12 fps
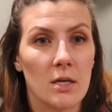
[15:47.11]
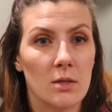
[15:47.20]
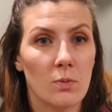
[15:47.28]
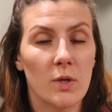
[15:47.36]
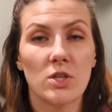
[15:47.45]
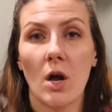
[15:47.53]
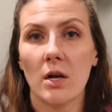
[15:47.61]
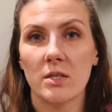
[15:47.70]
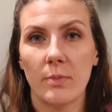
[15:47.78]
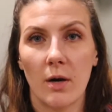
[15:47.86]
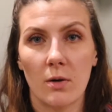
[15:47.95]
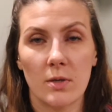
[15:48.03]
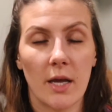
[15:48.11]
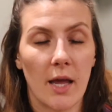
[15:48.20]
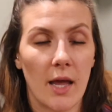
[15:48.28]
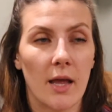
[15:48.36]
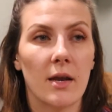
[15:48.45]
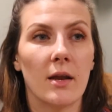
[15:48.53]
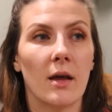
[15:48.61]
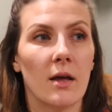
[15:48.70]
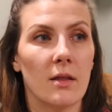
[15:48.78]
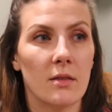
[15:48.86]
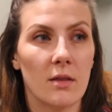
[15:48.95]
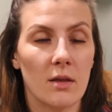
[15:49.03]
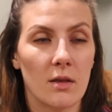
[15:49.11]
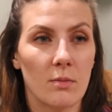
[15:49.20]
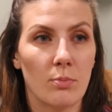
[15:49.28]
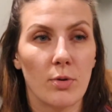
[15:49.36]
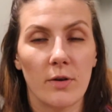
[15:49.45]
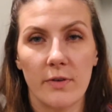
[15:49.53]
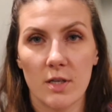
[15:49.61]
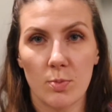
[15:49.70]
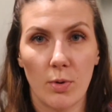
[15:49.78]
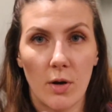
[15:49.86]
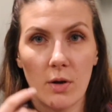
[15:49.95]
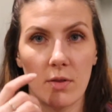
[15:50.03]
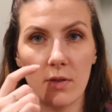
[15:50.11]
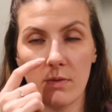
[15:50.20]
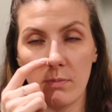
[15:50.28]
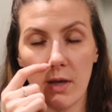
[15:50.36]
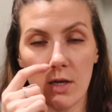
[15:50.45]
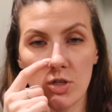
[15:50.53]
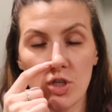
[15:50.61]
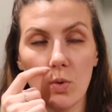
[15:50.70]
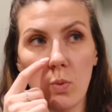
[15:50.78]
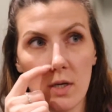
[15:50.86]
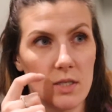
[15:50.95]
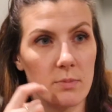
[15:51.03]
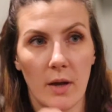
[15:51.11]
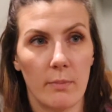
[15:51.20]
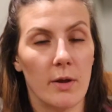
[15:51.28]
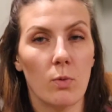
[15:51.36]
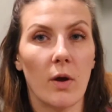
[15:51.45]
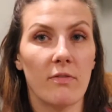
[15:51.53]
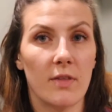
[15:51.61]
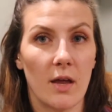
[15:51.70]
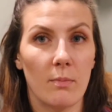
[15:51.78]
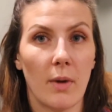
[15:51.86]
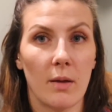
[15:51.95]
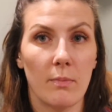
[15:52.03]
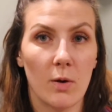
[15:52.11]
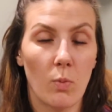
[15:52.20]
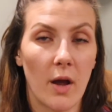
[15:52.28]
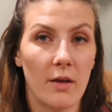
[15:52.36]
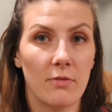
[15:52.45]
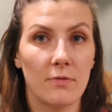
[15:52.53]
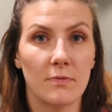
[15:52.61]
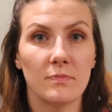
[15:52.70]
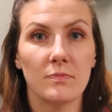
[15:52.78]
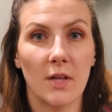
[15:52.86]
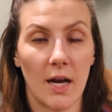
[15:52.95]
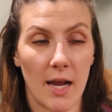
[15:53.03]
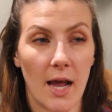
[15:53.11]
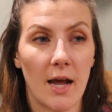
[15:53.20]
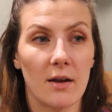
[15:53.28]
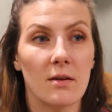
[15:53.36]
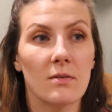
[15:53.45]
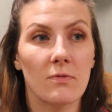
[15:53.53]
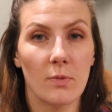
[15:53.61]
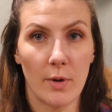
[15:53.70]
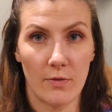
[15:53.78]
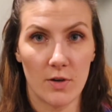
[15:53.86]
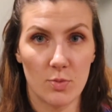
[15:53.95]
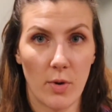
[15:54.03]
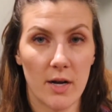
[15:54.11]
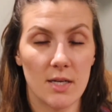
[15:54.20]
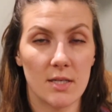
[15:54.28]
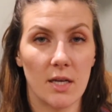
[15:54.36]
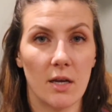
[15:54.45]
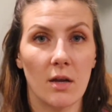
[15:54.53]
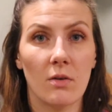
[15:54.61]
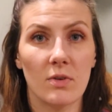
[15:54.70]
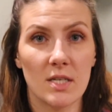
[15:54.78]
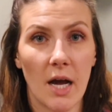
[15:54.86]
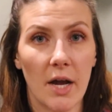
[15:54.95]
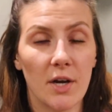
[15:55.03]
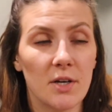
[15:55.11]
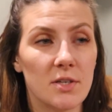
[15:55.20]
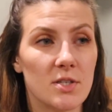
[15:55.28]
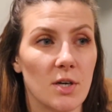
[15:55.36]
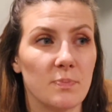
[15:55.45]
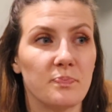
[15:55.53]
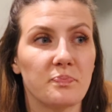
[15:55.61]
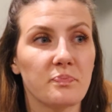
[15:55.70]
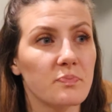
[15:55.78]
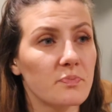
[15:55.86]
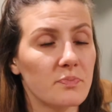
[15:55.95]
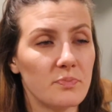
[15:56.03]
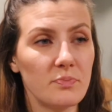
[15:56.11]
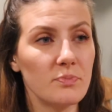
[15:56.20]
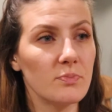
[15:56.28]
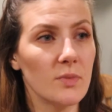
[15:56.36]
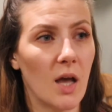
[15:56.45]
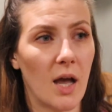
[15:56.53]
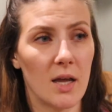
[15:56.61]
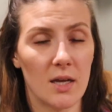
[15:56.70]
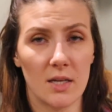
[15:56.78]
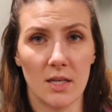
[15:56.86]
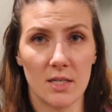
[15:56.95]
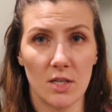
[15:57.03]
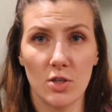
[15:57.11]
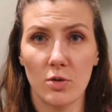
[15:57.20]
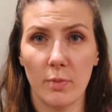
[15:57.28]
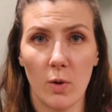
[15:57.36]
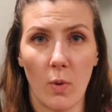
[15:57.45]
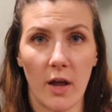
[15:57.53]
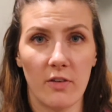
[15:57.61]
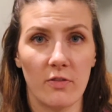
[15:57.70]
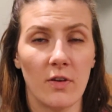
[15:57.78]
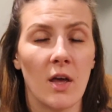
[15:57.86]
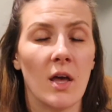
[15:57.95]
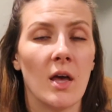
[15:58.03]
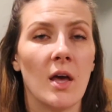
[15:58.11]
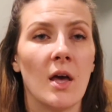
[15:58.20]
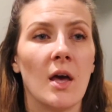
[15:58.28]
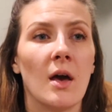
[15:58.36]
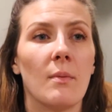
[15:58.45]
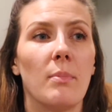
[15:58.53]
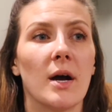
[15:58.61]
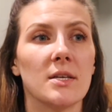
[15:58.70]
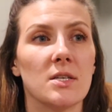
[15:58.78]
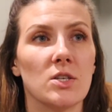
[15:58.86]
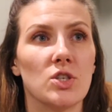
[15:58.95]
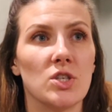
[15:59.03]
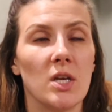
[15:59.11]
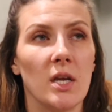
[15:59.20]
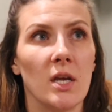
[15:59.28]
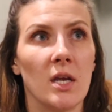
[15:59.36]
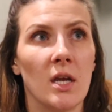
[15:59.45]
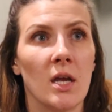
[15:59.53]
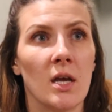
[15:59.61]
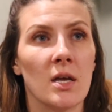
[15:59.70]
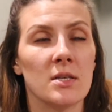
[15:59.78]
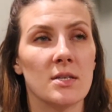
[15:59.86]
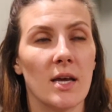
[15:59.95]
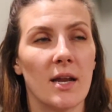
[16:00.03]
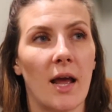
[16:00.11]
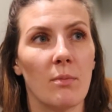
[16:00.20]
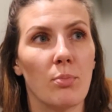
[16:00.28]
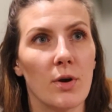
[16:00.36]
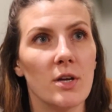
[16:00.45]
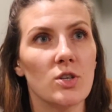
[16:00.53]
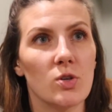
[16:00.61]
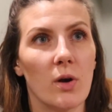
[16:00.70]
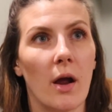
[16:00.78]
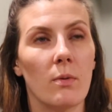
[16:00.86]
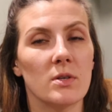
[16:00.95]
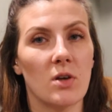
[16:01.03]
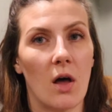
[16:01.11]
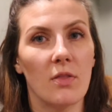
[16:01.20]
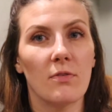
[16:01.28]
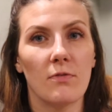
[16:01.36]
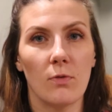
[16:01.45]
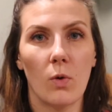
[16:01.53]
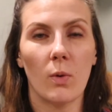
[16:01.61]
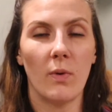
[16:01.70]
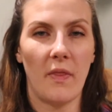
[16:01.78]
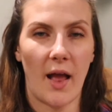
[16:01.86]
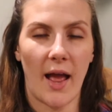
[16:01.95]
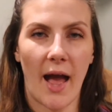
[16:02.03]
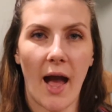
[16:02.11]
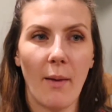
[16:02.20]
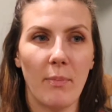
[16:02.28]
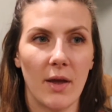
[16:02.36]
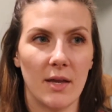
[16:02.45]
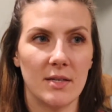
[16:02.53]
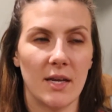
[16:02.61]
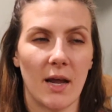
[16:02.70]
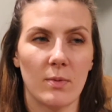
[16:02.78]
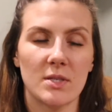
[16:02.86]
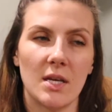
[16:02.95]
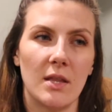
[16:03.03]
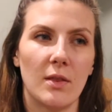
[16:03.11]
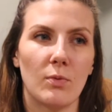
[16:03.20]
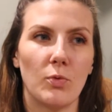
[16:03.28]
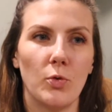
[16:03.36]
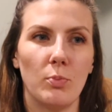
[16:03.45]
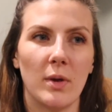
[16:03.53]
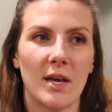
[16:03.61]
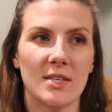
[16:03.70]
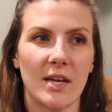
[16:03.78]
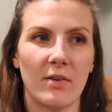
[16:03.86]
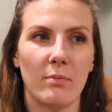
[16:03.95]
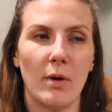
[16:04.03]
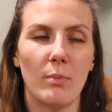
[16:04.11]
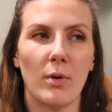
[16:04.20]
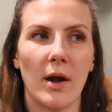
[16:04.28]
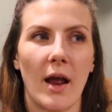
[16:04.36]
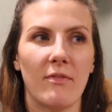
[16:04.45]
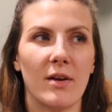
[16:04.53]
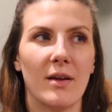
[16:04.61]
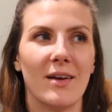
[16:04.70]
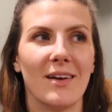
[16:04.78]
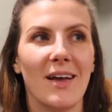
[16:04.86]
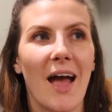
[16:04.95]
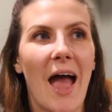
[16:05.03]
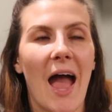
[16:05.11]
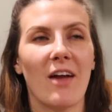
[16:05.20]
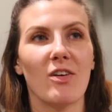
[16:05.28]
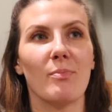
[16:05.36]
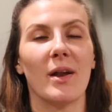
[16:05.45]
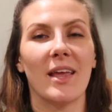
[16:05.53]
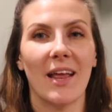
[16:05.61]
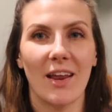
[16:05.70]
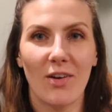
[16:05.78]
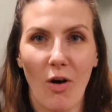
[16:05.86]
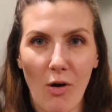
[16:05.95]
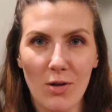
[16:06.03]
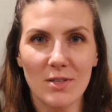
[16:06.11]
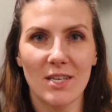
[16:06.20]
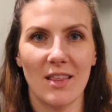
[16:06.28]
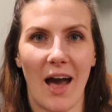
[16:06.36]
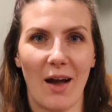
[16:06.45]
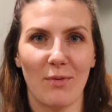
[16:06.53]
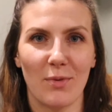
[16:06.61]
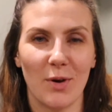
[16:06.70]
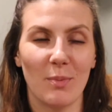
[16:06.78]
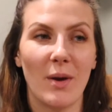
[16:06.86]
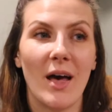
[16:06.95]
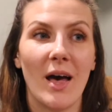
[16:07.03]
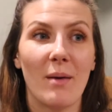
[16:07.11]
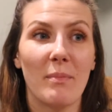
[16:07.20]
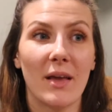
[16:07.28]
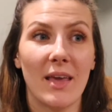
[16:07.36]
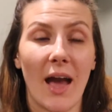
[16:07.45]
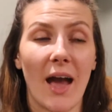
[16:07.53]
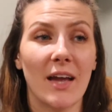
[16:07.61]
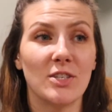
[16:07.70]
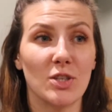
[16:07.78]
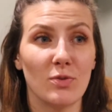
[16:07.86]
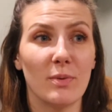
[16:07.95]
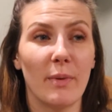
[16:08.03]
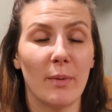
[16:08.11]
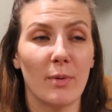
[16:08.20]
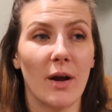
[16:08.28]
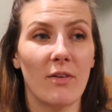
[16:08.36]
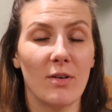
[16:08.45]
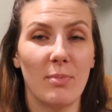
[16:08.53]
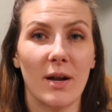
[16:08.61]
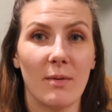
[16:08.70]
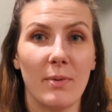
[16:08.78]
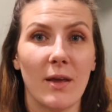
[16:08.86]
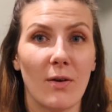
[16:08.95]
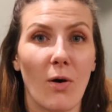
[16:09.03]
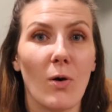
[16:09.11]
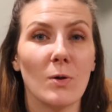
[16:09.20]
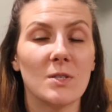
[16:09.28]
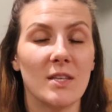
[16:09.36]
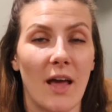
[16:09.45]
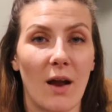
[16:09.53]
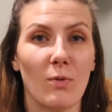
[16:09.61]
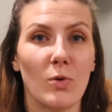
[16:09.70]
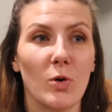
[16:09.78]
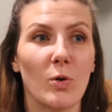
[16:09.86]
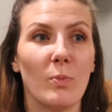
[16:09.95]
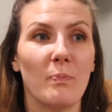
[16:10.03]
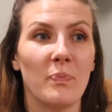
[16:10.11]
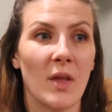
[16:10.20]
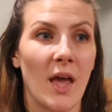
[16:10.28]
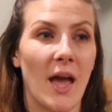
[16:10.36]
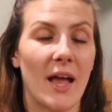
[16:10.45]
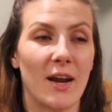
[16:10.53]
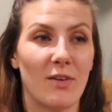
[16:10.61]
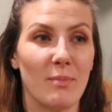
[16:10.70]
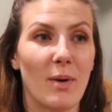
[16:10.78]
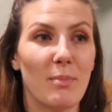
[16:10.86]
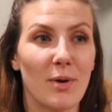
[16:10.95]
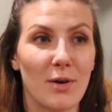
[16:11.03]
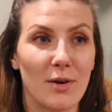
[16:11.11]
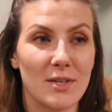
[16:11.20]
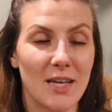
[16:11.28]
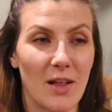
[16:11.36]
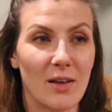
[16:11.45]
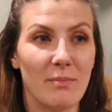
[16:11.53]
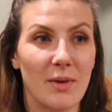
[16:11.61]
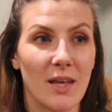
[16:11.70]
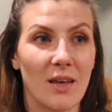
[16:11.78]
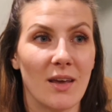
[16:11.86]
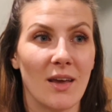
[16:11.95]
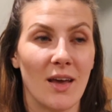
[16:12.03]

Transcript: We talked about, again, the previous birth, because she wasn't my midwife then. My midwife that I had for my first pregnancy retired, so it's a new midwife. But she said, I'm pretty sure I on the floor when that happened, and I was in the room because I remember everybody getting called to that room. I'm like, yeah, I do remember everybody being called in that room, and I remember her telling me